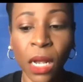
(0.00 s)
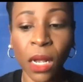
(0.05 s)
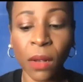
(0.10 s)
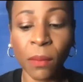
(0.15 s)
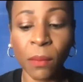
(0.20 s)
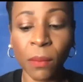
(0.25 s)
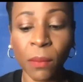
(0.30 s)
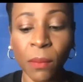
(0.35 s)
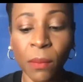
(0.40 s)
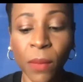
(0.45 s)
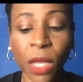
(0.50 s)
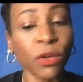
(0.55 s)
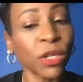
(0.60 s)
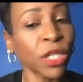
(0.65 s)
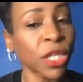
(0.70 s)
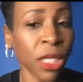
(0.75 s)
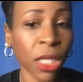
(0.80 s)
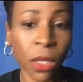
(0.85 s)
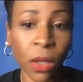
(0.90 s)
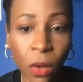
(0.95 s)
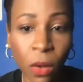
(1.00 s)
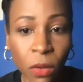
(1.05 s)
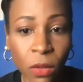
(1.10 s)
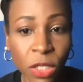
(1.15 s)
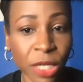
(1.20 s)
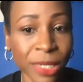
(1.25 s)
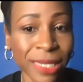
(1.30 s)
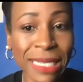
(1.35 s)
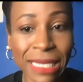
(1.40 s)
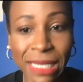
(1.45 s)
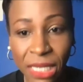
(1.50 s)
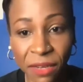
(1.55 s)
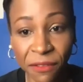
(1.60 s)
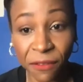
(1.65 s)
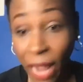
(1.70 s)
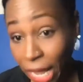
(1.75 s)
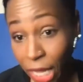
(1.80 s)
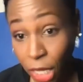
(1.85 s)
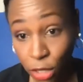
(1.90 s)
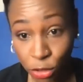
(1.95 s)
just a goal just to see if
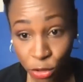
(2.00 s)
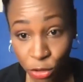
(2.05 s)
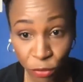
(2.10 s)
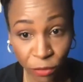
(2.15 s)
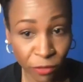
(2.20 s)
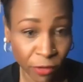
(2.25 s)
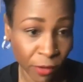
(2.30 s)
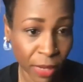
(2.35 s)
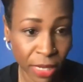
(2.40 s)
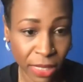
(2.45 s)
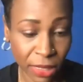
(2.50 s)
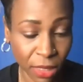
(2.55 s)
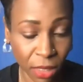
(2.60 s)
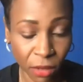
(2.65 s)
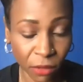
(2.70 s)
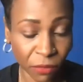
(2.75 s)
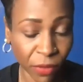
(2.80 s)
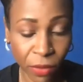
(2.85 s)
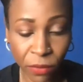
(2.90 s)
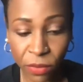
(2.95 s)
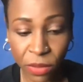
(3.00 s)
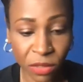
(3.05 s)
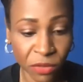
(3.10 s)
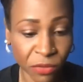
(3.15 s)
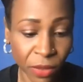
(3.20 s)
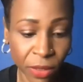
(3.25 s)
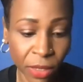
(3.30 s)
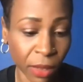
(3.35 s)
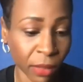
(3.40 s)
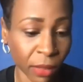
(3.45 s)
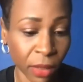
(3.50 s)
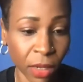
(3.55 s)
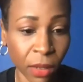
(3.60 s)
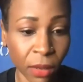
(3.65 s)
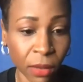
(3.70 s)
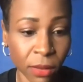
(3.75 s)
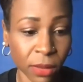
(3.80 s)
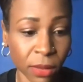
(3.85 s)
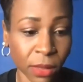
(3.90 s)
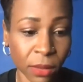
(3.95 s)
I can do it for myself. It was for nothing
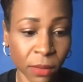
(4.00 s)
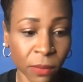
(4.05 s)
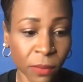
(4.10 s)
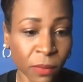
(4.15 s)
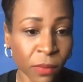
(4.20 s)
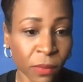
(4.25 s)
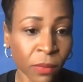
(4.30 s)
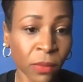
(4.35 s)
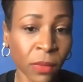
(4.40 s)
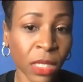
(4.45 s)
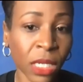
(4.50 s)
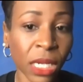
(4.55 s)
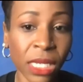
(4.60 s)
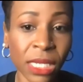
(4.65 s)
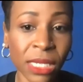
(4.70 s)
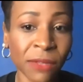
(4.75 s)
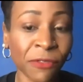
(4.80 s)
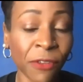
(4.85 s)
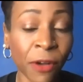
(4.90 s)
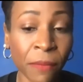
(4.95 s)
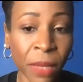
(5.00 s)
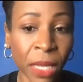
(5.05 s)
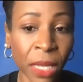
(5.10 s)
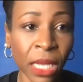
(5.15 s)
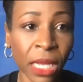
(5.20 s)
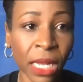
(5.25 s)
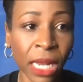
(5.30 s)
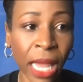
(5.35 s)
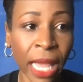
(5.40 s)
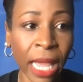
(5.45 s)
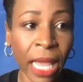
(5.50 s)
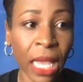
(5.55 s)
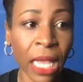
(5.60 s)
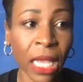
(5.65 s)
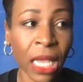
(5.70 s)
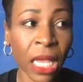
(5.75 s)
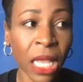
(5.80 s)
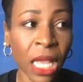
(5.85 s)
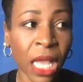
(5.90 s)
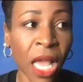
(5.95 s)
else. Because for me,
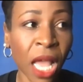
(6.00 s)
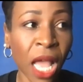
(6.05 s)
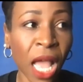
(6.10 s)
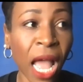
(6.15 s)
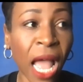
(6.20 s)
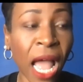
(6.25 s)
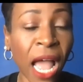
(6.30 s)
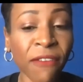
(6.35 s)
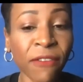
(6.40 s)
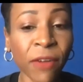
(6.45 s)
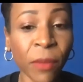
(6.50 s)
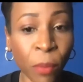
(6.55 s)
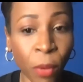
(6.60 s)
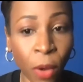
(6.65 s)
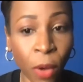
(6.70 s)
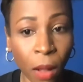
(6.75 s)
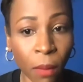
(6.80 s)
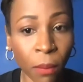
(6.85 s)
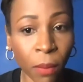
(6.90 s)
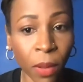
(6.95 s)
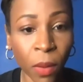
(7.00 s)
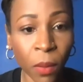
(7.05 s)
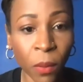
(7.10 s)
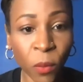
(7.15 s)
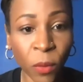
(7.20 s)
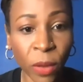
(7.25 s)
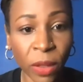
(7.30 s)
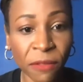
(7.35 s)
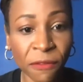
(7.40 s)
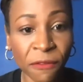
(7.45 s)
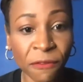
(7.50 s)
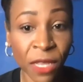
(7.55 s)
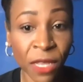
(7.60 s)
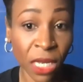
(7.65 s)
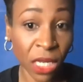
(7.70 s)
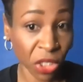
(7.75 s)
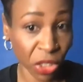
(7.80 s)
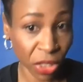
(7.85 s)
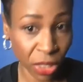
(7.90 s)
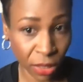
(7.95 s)
like, I have a problem with
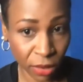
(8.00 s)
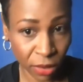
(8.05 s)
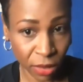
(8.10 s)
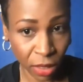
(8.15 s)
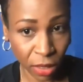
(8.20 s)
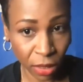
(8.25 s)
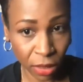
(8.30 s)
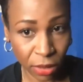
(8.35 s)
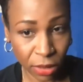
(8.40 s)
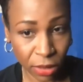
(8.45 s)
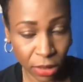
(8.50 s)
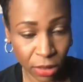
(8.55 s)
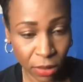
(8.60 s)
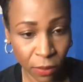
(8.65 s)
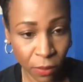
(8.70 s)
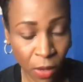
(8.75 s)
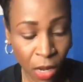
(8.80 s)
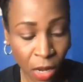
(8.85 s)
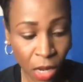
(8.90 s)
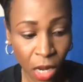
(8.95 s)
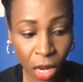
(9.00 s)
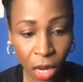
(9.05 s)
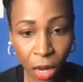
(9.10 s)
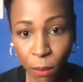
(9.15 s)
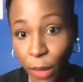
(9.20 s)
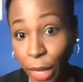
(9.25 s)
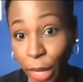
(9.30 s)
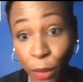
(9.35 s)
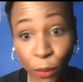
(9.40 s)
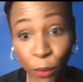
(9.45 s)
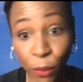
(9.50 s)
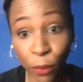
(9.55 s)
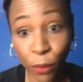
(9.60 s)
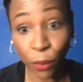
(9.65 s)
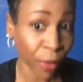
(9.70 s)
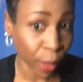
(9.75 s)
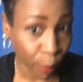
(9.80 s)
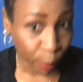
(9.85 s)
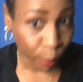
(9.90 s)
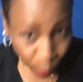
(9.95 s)
finishing things. Like when I
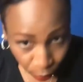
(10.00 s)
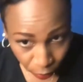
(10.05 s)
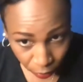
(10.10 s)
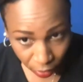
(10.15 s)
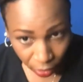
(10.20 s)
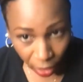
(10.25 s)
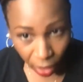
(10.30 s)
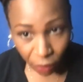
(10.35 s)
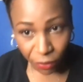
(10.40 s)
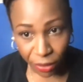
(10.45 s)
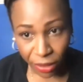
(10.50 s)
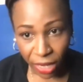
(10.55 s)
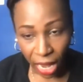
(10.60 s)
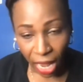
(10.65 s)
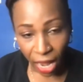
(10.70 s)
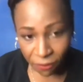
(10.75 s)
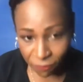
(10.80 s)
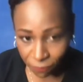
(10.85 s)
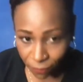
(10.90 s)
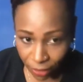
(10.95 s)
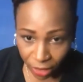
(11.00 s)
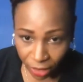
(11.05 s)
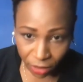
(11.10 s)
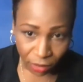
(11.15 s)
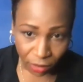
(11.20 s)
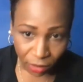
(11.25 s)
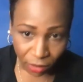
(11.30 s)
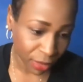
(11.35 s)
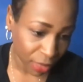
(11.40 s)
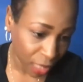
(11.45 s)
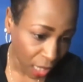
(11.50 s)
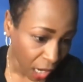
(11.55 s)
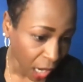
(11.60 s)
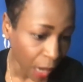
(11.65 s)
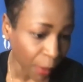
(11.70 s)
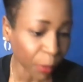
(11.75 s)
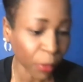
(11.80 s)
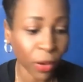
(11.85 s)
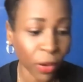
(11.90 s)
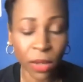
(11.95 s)
read a book, I'll read halfway and I'll
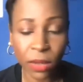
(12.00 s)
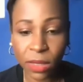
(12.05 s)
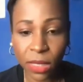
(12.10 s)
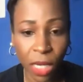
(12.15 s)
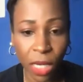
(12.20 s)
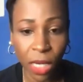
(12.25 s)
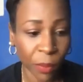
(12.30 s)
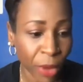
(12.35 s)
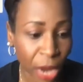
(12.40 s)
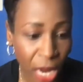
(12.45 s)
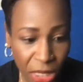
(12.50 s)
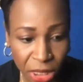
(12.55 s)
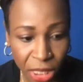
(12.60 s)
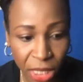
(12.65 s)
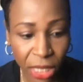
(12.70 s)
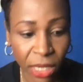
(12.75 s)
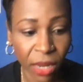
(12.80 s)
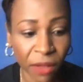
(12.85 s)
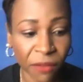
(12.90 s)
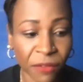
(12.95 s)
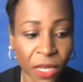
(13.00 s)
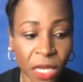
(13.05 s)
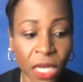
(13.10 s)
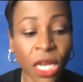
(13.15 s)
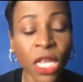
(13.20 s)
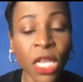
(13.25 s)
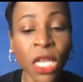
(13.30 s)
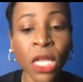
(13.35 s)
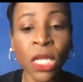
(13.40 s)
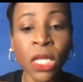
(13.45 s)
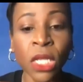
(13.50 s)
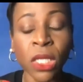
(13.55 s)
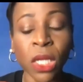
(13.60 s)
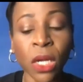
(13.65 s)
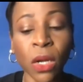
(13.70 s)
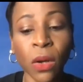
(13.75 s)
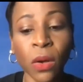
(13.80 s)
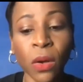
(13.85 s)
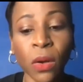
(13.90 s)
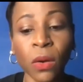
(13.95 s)
stop, or I'll start a project and I'll finish.
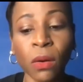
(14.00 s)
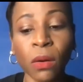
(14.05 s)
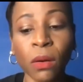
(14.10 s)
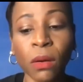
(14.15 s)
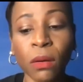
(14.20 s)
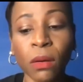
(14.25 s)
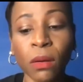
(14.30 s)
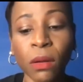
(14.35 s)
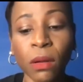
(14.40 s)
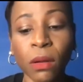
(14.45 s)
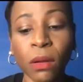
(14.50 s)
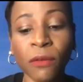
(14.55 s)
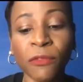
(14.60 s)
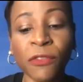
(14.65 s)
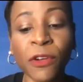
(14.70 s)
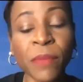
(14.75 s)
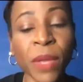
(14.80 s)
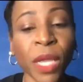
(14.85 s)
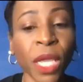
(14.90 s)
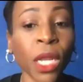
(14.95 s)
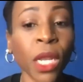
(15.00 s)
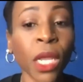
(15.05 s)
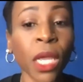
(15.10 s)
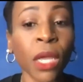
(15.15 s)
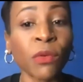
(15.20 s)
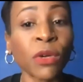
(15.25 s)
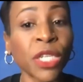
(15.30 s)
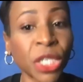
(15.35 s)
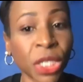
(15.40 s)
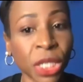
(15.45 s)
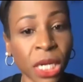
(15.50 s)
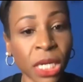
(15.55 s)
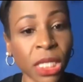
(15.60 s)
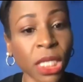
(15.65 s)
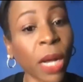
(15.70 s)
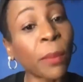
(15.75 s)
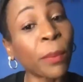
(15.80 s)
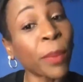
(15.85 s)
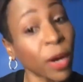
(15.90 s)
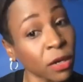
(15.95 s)
So for me, it was just
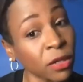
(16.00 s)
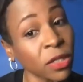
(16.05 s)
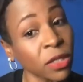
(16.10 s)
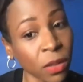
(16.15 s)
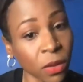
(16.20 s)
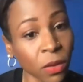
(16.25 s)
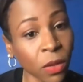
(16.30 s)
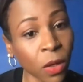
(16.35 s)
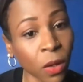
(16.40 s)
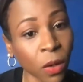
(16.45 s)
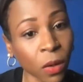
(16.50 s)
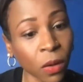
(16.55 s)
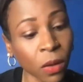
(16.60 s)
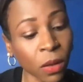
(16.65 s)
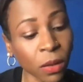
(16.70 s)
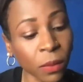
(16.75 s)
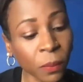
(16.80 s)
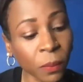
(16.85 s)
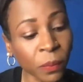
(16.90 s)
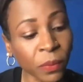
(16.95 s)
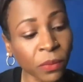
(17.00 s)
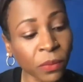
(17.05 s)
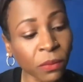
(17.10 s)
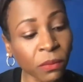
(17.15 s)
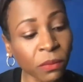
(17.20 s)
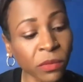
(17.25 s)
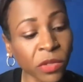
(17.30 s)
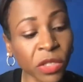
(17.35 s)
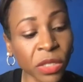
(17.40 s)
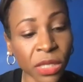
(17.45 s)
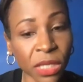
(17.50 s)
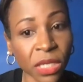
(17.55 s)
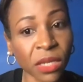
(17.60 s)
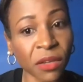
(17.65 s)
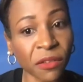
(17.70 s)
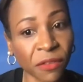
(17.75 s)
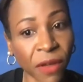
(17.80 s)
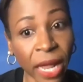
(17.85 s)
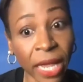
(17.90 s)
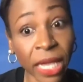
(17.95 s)
a personal goal to see
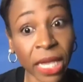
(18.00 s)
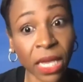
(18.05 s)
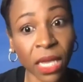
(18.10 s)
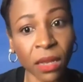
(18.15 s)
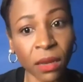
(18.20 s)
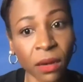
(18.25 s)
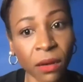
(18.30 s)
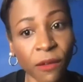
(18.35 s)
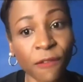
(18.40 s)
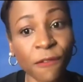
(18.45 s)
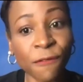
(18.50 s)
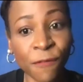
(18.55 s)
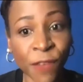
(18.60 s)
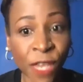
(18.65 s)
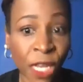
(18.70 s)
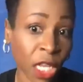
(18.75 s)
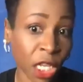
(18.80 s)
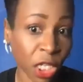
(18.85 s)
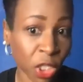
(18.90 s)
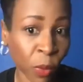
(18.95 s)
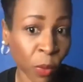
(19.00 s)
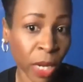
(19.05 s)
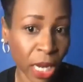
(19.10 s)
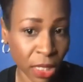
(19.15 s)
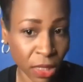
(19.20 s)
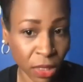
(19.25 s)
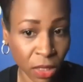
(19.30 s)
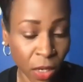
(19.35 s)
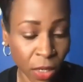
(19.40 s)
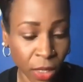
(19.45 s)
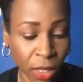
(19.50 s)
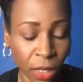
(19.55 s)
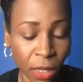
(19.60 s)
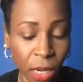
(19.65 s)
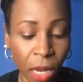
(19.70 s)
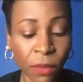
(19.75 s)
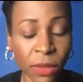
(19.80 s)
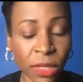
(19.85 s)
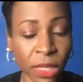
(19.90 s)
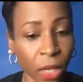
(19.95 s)
if I can finish what I started.
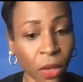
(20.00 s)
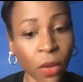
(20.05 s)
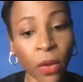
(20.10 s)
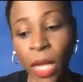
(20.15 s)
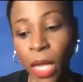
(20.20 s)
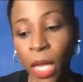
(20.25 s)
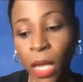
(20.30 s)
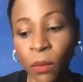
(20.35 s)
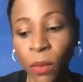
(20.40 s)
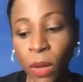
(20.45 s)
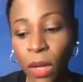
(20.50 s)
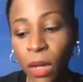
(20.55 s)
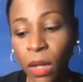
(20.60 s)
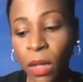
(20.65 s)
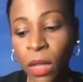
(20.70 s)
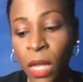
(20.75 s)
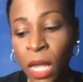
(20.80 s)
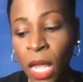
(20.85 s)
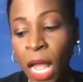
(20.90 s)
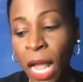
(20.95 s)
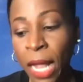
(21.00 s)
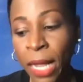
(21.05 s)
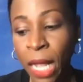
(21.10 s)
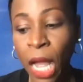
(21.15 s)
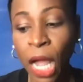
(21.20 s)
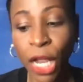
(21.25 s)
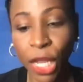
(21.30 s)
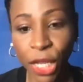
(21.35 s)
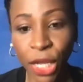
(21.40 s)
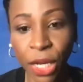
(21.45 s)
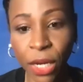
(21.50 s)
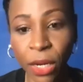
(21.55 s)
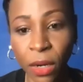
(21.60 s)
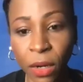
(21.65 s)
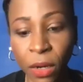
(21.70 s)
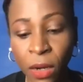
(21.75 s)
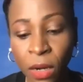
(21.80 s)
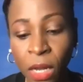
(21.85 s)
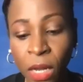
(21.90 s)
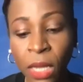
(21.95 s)
I was like, okay, well, I got
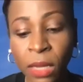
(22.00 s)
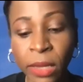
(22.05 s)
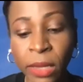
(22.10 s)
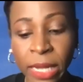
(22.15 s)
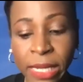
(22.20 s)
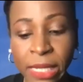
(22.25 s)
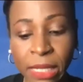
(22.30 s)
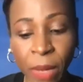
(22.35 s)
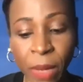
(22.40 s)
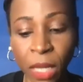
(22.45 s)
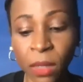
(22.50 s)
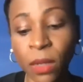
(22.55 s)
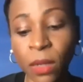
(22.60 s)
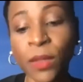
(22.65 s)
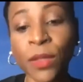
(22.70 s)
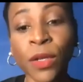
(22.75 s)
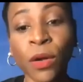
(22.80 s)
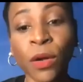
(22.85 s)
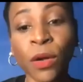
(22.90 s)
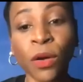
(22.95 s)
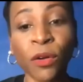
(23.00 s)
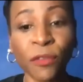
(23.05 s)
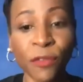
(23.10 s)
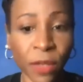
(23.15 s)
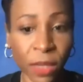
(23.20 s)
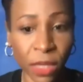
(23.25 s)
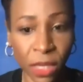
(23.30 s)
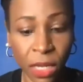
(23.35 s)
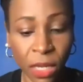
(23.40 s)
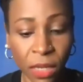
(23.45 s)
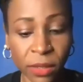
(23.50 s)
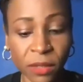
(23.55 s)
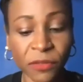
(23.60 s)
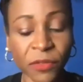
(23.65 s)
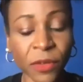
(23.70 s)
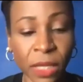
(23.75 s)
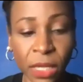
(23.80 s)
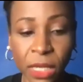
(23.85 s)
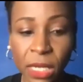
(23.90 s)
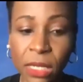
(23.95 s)
here. Let's make another goal for this.
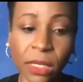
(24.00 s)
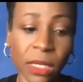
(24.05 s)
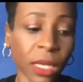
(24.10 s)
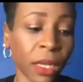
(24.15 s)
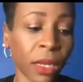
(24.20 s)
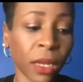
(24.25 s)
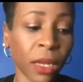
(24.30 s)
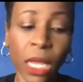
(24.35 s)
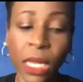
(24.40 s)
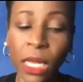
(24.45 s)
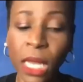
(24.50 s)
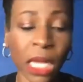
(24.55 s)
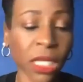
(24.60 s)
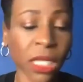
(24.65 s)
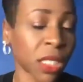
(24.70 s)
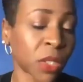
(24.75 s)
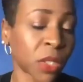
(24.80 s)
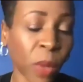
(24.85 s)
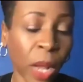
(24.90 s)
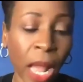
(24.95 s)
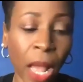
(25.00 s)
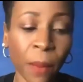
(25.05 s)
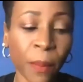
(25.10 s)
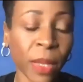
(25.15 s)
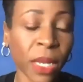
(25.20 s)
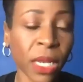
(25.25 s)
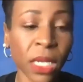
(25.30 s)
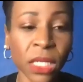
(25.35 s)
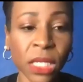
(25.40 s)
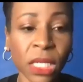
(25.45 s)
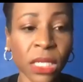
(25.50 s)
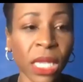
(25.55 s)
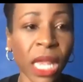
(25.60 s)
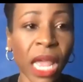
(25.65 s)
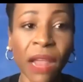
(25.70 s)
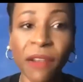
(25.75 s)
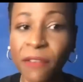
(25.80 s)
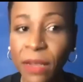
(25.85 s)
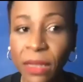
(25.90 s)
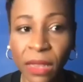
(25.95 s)
And that's just what happened. It's just
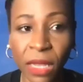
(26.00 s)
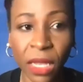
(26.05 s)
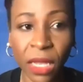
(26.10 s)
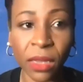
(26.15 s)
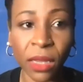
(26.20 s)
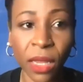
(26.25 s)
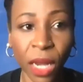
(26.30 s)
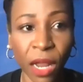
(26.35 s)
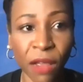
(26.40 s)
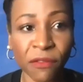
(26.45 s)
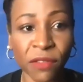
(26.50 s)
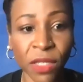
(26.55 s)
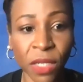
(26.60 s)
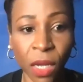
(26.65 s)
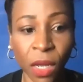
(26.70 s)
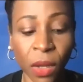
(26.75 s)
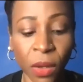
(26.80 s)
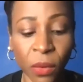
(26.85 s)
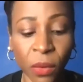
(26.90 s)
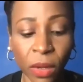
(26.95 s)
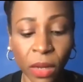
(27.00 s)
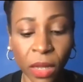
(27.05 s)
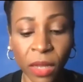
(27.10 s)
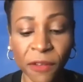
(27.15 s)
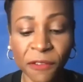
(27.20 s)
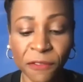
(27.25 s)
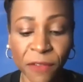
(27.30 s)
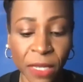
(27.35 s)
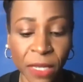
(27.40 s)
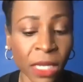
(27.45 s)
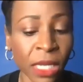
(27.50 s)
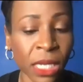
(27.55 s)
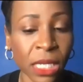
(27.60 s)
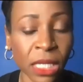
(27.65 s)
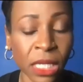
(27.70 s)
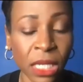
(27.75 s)
everything that I've done in fitness